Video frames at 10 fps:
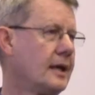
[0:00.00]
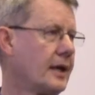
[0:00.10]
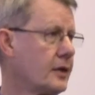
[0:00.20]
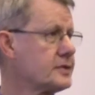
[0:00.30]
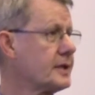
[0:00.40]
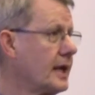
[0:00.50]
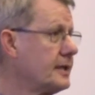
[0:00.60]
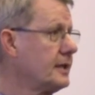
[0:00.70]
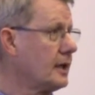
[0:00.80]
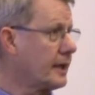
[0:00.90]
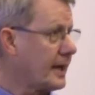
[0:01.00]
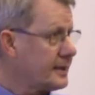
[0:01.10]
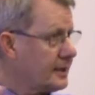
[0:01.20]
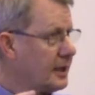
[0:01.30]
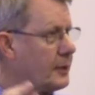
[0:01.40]
Now, those are the ideal, and
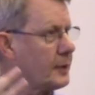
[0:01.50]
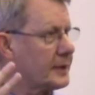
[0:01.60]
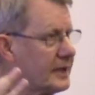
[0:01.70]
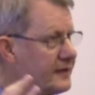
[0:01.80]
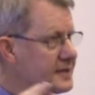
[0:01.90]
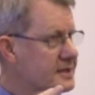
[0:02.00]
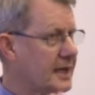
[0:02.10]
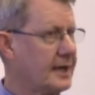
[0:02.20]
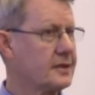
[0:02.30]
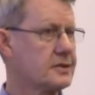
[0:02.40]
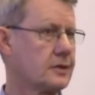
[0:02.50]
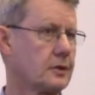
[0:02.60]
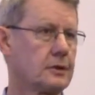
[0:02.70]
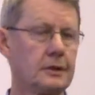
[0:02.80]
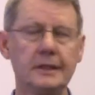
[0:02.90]
ideally we would live inside the
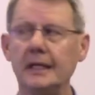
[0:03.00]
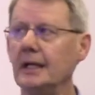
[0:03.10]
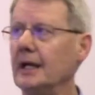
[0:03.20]
circle.